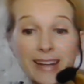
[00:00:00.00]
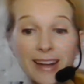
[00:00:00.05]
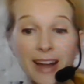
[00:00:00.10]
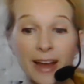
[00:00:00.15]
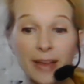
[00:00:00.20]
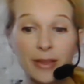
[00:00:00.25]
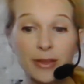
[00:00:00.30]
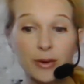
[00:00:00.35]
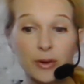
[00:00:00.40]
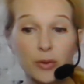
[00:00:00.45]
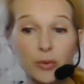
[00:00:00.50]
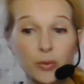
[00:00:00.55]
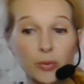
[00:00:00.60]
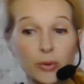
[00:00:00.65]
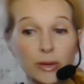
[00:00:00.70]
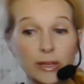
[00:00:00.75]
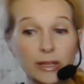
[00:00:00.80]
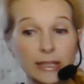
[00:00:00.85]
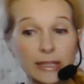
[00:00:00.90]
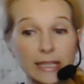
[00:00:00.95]
It all comes from
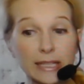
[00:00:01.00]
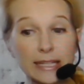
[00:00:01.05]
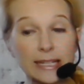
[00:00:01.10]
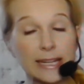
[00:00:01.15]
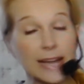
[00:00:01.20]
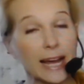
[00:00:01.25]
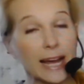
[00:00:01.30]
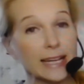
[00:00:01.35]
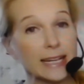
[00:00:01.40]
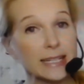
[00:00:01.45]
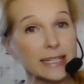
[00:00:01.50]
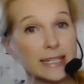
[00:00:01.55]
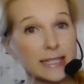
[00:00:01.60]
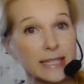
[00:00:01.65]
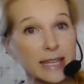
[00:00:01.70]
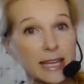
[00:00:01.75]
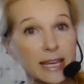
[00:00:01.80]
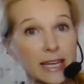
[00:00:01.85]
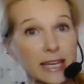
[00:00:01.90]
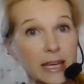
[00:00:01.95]
the mixer.
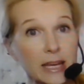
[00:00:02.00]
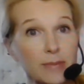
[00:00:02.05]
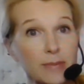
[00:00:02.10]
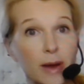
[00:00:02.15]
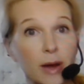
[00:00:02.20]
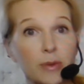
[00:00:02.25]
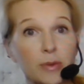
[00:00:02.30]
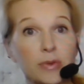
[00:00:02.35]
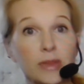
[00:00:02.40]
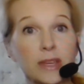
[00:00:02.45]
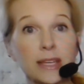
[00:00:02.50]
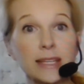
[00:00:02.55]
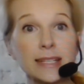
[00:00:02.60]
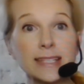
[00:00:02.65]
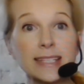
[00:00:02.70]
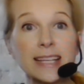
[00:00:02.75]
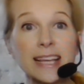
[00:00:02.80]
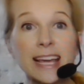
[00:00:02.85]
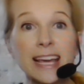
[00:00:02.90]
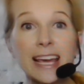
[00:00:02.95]
Another really
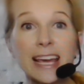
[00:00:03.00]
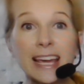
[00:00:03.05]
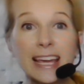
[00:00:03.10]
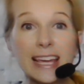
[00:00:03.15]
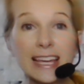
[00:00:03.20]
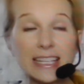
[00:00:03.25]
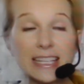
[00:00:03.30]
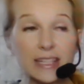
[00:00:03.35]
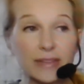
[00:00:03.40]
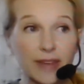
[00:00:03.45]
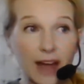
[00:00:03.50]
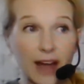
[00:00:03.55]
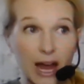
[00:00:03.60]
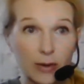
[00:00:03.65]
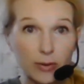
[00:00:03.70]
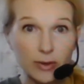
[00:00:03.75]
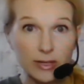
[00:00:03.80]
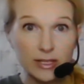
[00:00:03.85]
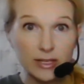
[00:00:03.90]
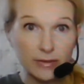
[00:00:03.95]
nice thing about this
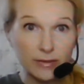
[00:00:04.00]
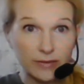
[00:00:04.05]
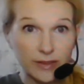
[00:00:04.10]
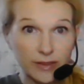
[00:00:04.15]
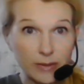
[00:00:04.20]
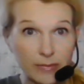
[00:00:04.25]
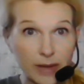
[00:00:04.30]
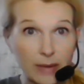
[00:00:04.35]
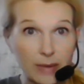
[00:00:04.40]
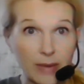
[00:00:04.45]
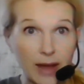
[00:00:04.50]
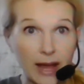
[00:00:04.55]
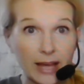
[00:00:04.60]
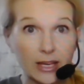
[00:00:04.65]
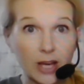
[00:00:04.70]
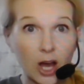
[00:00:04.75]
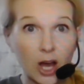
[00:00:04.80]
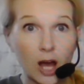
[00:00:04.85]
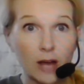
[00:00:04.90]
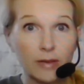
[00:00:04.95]
is if I was to
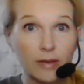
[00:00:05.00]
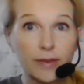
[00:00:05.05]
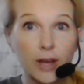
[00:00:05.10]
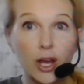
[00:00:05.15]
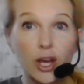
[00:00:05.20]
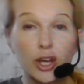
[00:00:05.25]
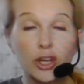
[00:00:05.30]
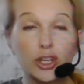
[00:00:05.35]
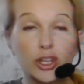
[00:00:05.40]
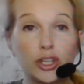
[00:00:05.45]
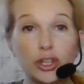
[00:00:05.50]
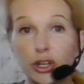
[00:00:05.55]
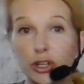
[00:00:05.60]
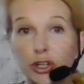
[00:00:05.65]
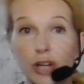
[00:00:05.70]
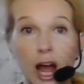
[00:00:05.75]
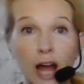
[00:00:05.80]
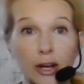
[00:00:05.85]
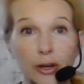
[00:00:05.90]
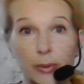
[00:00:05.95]
flip my mic off,
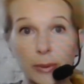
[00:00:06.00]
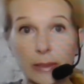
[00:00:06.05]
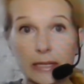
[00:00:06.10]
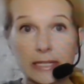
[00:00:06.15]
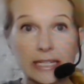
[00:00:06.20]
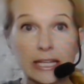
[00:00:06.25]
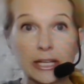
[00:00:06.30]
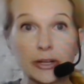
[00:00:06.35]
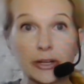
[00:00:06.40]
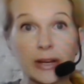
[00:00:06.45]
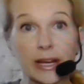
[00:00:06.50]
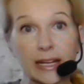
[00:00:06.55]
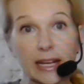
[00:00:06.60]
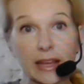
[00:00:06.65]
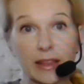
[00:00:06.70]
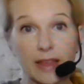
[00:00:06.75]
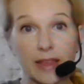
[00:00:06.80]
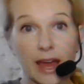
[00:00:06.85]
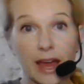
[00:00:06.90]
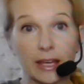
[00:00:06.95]
you're not going to hear
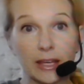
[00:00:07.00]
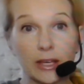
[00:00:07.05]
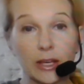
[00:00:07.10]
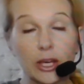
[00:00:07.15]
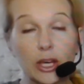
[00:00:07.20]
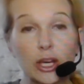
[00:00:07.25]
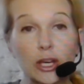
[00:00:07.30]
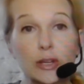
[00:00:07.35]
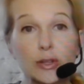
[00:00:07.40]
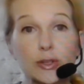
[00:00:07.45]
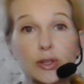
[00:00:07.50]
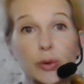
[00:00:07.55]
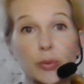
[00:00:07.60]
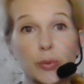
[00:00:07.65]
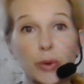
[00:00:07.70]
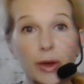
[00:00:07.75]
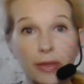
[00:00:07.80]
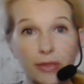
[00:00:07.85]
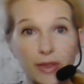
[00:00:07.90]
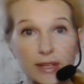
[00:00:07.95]
anything. So
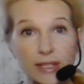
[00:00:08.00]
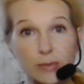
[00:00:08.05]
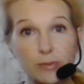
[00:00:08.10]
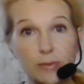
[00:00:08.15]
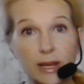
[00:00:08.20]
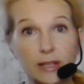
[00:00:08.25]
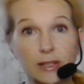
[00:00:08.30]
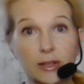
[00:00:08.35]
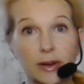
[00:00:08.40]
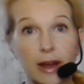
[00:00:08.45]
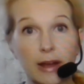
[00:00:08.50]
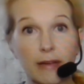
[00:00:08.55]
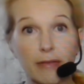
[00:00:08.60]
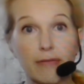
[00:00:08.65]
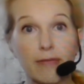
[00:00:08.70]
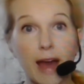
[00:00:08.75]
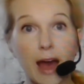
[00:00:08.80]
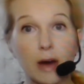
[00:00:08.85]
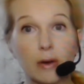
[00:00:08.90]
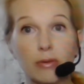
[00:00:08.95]
with this mixer, I've
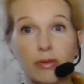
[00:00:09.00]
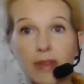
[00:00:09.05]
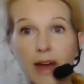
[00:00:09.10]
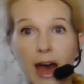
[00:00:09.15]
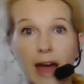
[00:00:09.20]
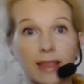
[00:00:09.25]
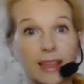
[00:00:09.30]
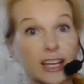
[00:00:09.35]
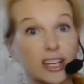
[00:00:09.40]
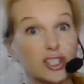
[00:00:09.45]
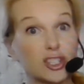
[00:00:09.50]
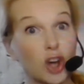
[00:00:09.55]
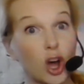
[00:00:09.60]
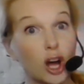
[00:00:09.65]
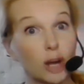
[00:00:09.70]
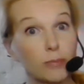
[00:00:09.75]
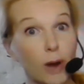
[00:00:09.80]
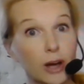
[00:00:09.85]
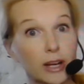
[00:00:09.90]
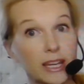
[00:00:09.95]
found that a dog
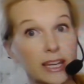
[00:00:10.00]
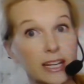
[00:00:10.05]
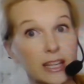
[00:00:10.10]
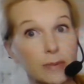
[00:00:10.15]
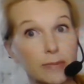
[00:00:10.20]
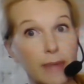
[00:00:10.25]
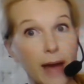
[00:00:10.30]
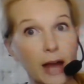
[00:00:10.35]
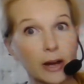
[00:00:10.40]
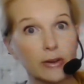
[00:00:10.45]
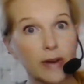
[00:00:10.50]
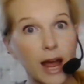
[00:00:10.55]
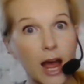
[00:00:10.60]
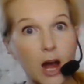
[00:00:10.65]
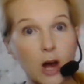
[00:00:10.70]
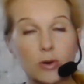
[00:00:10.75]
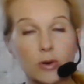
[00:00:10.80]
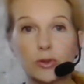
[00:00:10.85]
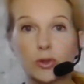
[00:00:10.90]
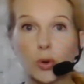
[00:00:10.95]
barking in the
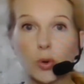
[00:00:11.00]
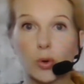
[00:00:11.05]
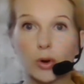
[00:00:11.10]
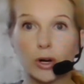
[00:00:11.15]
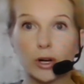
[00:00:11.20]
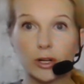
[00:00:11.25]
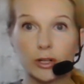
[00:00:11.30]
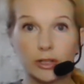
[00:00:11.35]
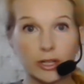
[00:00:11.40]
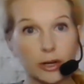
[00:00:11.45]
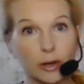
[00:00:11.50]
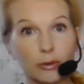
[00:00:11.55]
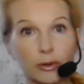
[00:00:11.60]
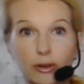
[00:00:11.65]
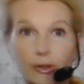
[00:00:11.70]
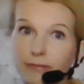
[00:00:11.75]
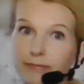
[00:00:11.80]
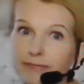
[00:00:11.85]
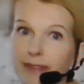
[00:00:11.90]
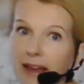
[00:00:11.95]
background, or your
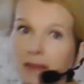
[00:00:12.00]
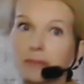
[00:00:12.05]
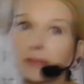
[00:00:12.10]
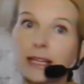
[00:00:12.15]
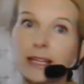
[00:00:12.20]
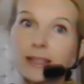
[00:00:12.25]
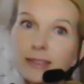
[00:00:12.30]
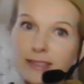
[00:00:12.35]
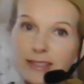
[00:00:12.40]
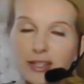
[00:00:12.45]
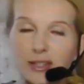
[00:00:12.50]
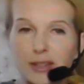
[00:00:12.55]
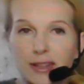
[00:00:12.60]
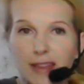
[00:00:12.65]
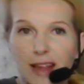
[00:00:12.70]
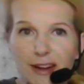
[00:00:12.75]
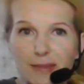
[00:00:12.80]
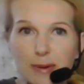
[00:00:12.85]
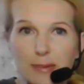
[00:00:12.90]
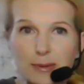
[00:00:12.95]
family, since a
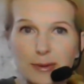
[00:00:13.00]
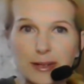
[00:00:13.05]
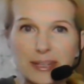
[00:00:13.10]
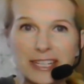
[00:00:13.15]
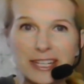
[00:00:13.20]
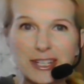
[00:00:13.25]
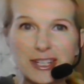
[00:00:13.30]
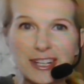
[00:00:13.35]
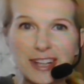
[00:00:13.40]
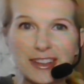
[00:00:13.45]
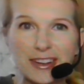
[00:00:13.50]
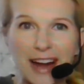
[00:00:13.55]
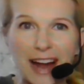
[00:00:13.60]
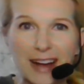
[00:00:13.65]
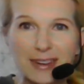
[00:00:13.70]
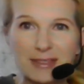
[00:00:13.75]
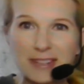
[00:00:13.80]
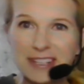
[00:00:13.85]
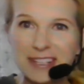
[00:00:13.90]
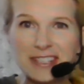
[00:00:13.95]
lot of people are teaching out of their
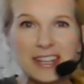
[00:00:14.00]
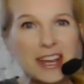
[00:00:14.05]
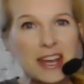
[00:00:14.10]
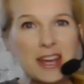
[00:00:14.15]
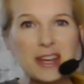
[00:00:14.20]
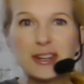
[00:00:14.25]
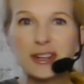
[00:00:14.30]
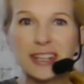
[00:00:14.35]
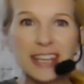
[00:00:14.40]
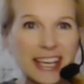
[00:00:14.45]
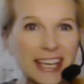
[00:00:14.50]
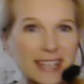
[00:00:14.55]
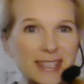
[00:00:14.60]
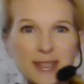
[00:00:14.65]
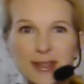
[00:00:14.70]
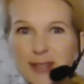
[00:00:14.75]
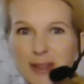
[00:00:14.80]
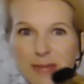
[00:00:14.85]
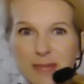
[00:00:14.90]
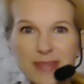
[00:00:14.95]
houses, your kids
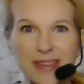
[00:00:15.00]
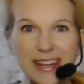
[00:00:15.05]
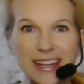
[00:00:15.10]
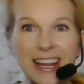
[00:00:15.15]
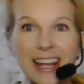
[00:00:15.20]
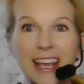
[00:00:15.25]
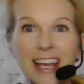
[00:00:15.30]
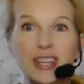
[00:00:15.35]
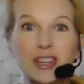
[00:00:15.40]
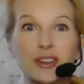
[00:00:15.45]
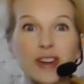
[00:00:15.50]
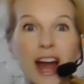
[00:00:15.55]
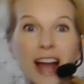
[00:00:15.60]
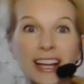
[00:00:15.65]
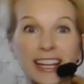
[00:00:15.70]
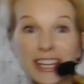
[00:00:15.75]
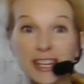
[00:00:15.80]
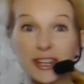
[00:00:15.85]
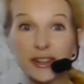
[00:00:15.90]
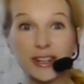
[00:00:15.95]
or something, you're not
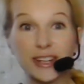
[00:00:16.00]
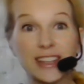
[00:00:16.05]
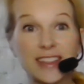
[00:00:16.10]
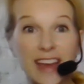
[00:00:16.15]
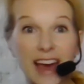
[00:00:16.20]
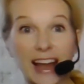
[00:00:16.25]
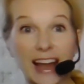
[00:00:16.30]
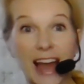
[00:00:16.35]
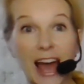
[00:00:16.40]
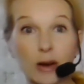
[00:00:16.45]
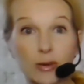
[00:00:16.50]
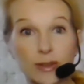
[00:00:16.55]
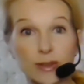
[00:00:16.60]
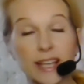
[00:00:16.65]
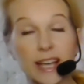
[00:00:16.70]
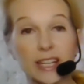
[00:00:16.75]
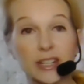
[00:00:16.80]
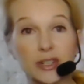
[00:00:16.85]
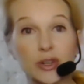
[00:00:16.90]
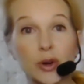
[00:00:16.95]
hearing that
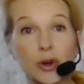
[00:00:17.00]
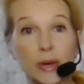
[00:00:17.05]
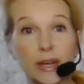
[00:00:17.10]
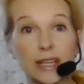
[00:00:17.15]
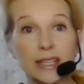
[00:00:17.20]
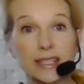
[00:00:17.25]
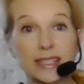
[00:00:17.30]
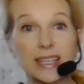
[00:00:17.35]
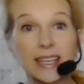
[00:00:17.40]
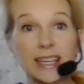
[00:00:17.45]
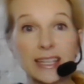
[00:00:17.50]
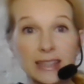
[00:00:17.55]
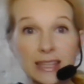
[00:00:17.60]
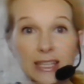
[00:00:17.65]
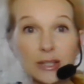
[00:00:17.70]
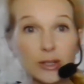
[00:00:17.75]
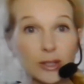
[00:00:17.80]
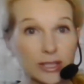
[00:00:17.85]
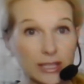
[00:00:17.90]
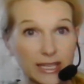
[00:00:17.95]
outside noise. It
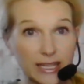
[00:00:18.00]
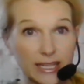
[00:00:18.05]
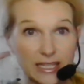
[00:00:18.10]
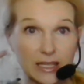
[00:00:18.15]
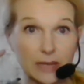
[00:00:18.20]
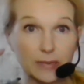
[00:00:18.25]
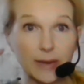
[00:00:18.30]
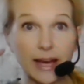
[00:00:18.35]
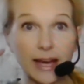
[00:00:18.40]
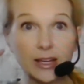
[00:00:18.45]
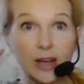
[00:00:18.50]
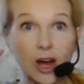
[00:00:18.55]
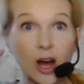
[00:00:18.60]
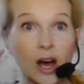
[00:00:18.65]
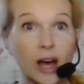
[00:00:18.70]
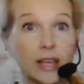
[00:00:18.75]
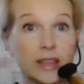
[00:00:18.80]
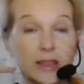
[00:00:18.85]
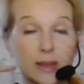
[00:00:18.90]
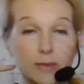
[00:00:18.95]
literally is the mic
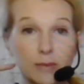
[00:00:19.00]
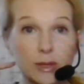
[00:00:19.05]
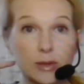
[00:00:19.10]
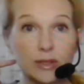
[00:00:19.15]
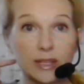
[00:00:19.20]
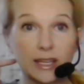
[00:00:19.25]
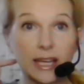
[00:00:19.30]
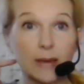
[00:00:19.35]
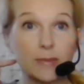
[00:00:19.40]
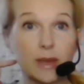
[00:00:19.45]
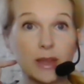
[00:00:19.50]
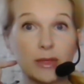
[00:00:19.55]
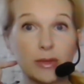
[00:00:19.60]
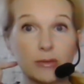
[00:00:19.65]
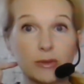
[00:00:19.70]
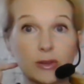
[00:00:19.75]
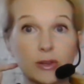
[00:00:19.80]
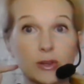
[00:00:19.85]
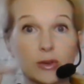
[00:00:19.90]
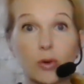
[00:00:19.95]
on, the music coming
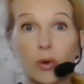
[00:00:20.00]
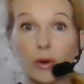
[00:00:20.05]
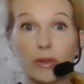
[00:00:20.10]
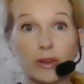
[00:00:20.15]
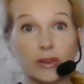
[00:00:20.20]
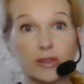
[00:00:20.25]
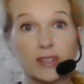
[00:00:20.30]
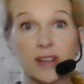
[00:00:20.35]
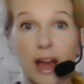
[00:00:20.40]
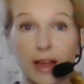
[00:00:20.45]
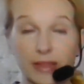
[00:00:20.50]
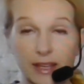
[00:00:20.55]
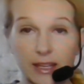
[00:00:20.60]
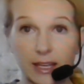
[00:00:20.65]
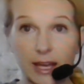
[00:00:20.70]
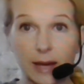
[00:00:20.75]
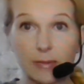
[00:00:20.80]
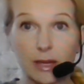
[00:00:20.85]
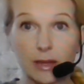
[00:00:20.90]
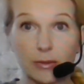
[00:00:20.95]
through, or there's nothing
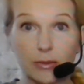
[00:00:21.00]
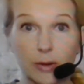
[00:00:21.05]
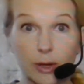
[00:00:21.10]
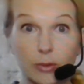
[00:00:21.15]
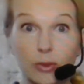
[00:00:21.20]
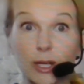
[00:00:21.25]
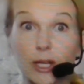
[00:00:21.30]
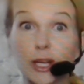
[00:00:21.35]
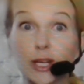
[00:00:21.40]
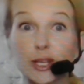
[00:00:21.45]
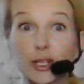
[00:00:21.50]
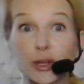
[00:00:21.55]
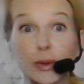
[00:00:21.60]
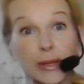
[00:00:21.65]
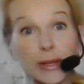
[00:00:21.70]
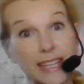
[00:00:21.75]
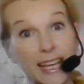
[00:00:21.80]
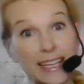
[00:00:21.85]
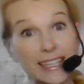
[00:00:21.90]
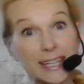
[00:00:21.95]
coming through. So it
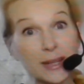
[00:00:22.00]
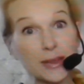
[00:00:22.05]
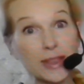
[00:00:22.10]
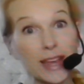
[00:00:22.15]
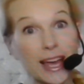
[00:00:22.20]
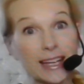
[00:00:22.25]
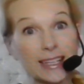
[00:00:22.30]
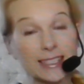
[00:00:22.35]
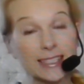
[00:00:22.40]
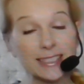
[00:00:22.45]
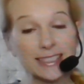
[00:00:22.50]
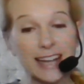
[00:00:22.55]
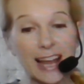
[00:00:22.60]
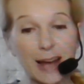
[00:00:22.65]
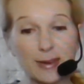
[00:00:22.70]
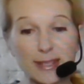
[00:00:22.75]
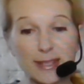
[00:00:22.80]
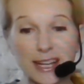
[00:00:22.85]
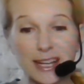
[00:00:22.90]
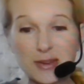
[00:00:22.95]
takes out that
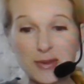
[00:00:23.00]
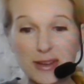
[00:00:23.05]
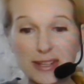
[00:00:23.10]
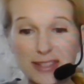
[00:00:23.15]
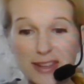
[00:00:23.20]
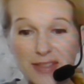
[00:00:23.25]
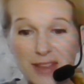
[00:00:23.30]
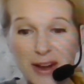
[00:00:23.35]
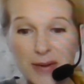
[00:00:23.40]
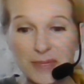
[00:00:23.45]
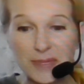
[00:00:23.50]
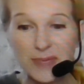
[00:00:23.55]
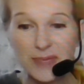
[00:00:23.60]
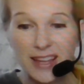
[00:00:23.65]
outside noise on there.